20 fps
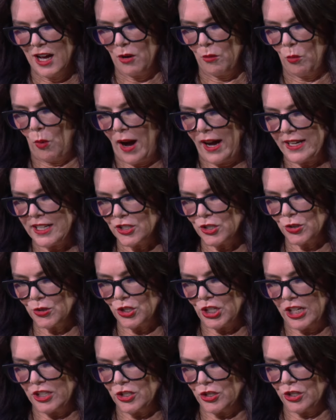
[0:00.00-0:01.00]
Why did you
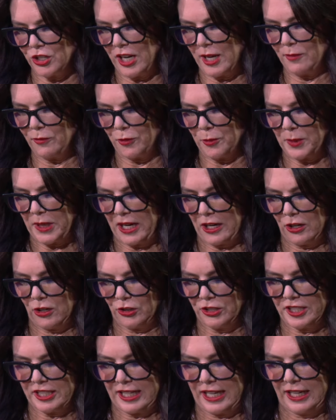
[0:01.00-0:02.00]
change your name from Carol
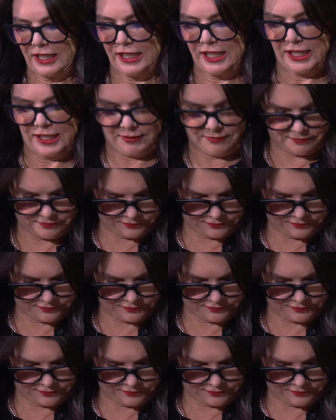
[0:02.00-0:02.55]
to Kelly?